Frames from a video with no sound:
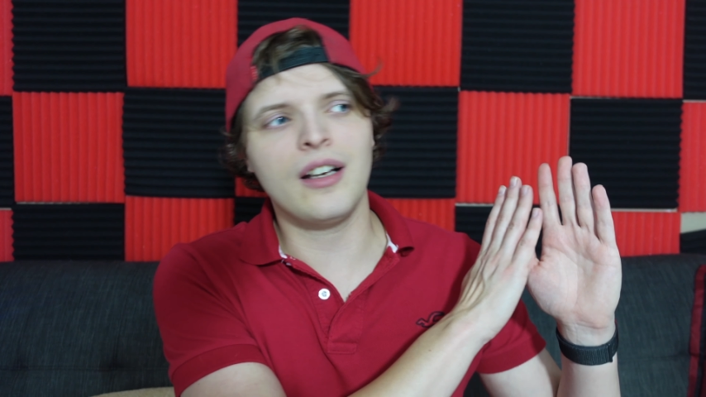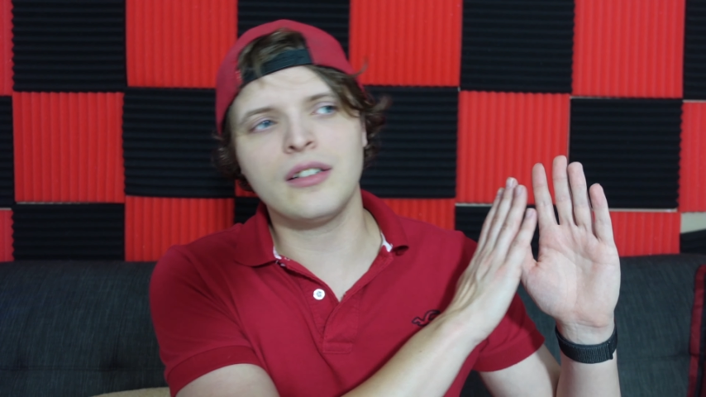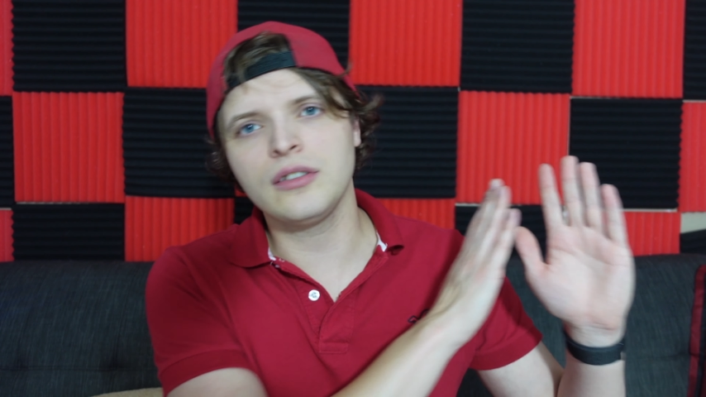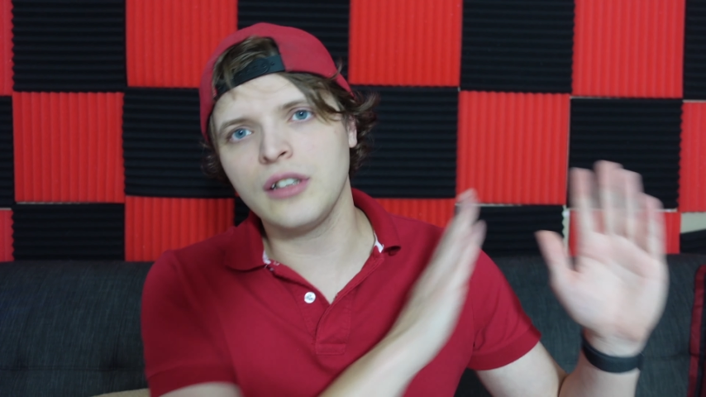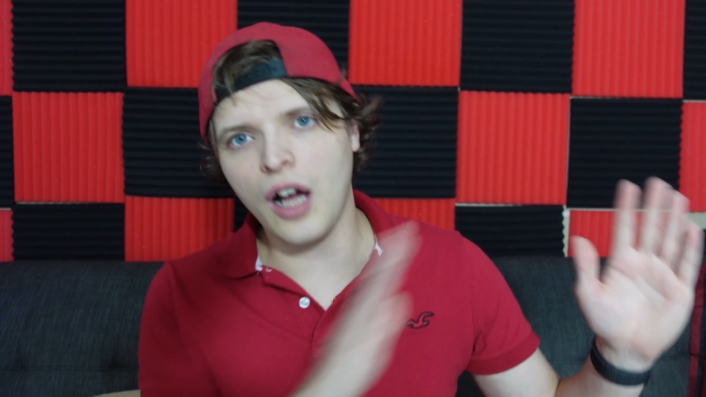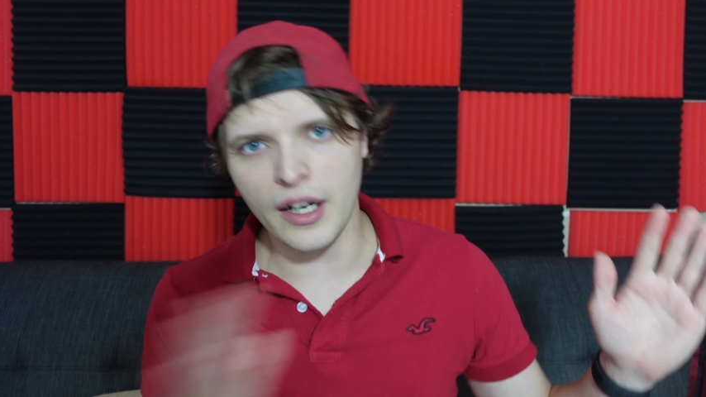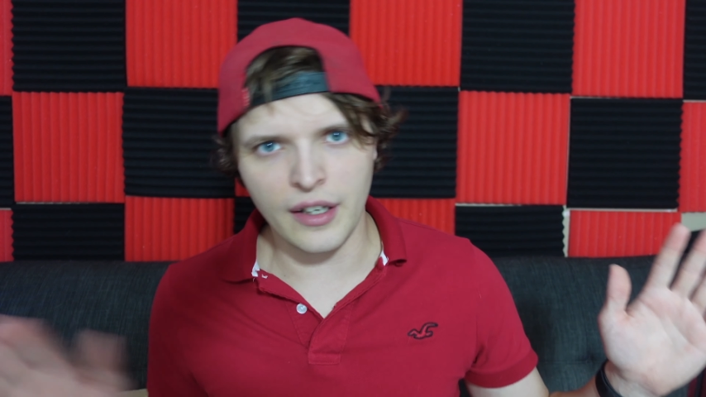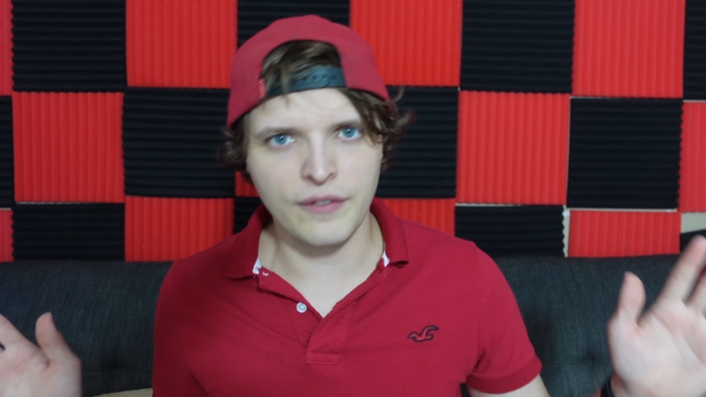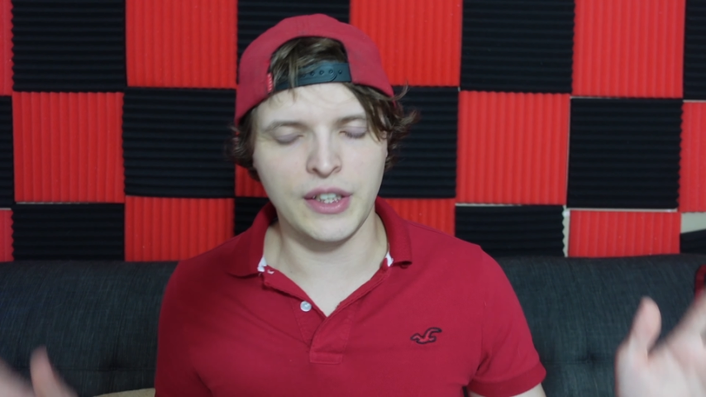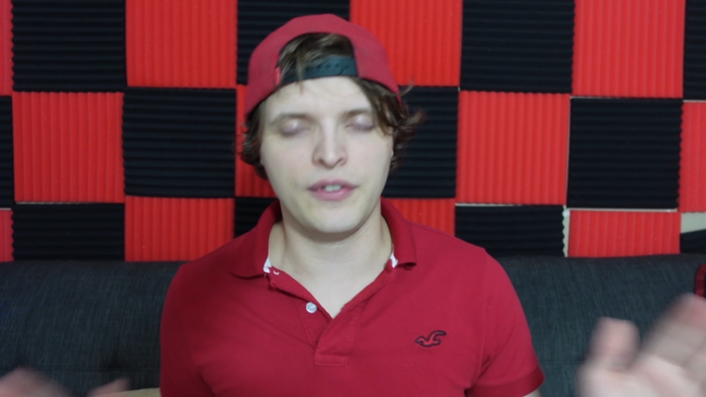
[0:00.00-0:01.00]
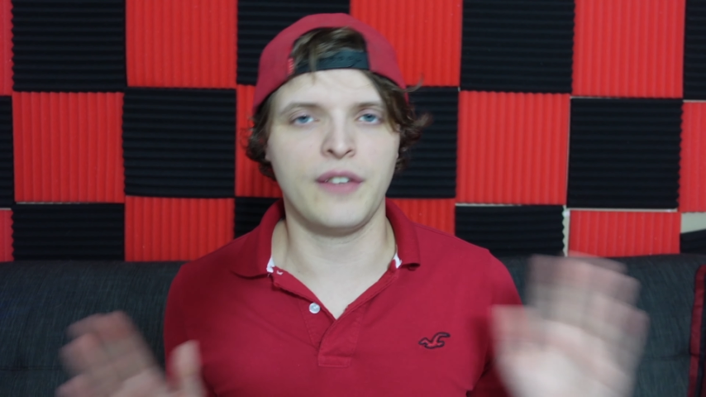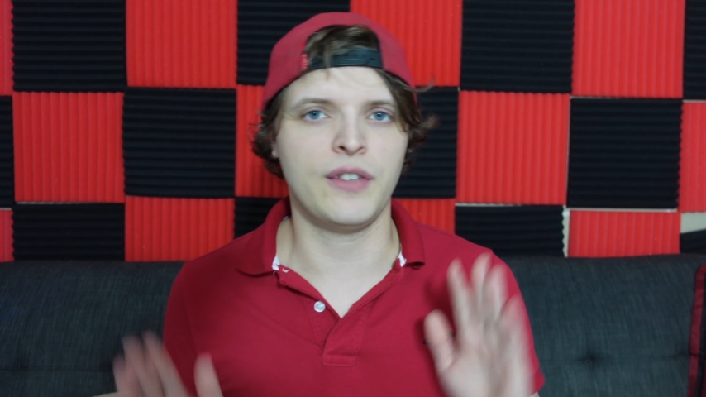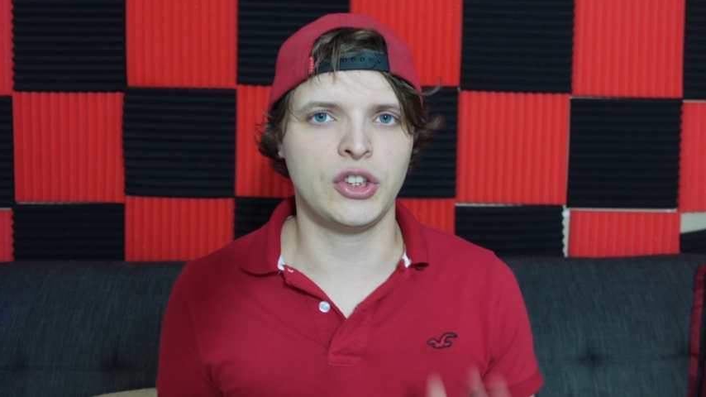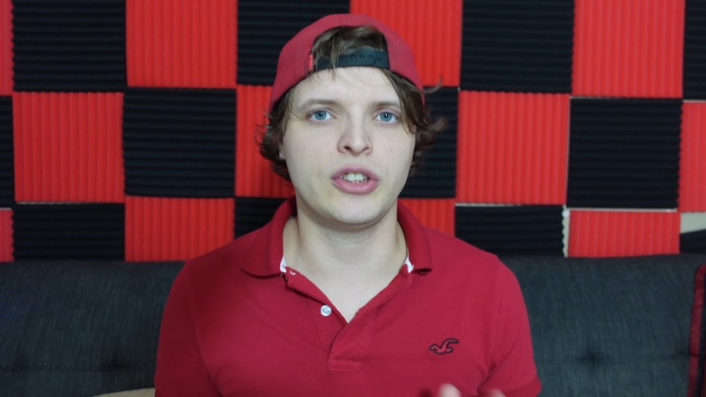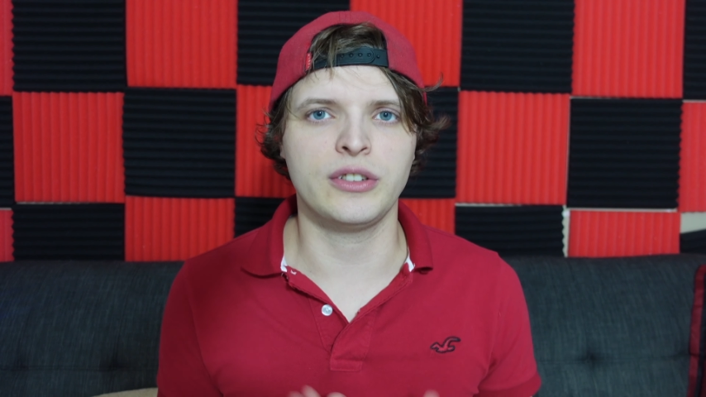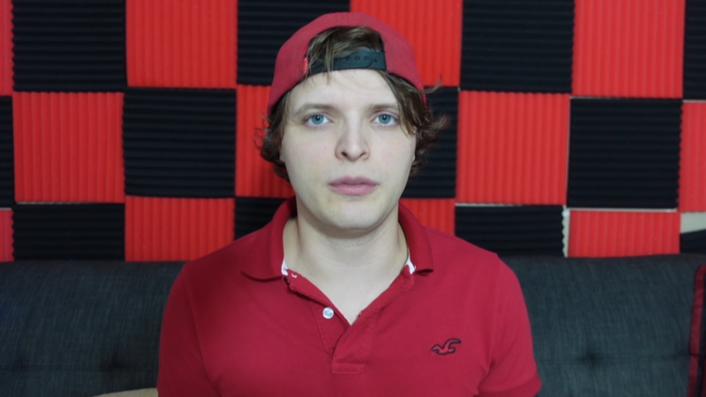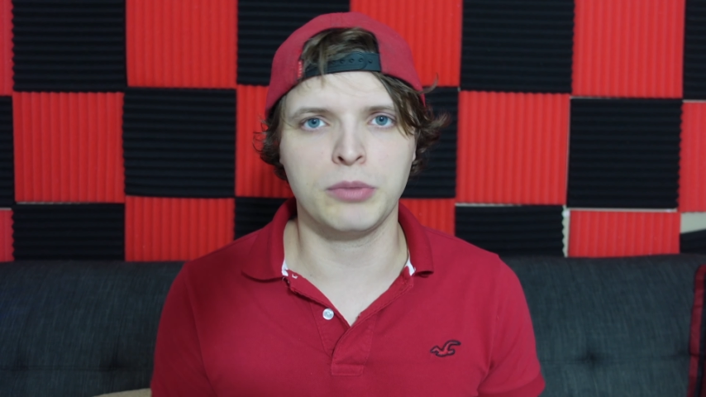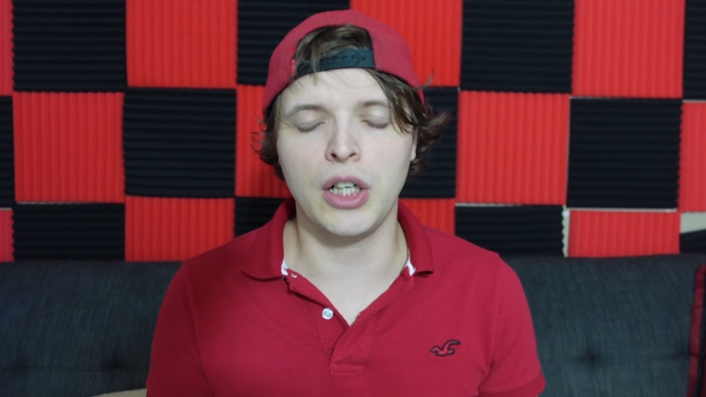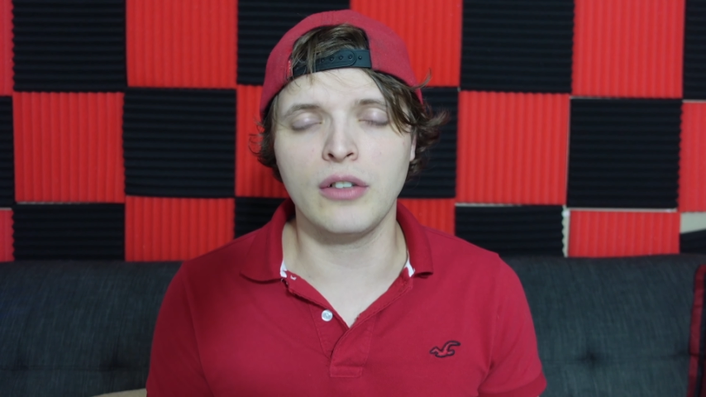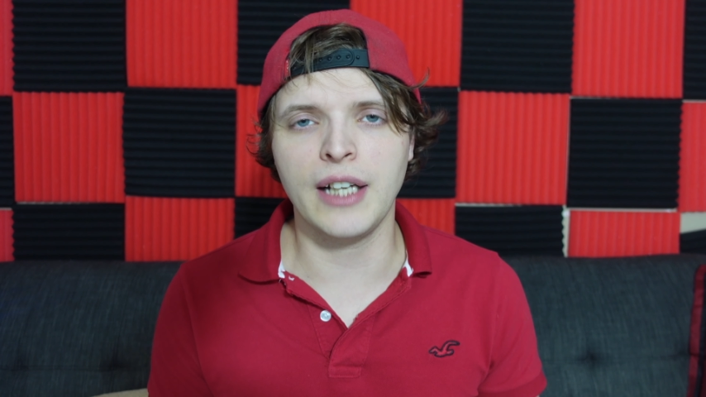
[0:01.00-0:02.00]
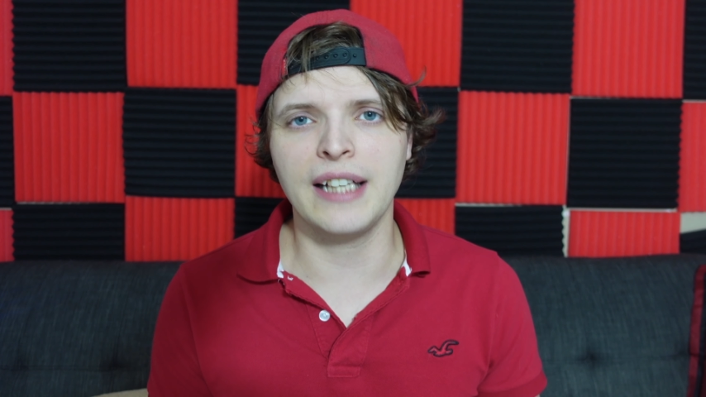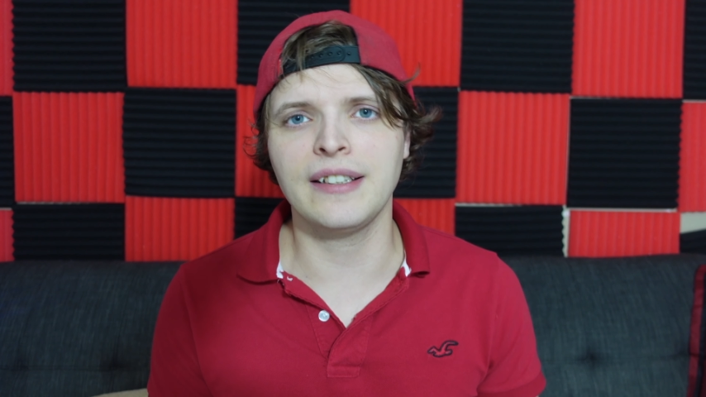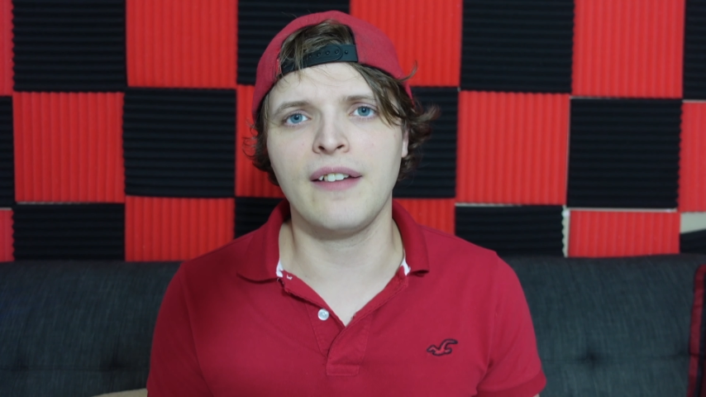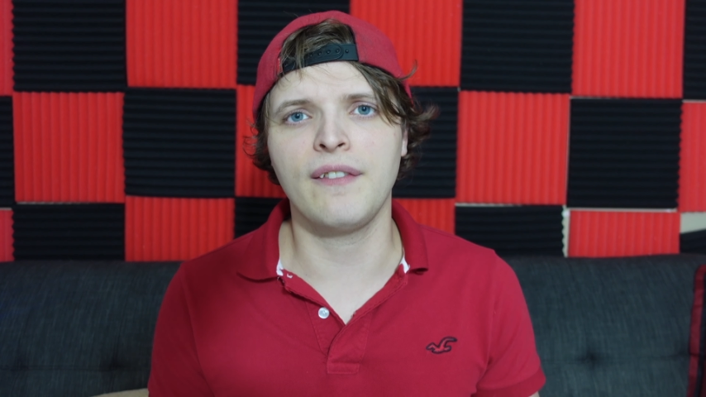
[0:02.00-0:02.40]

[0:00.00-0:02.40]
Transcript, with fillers: lot of different versions of ProRes. In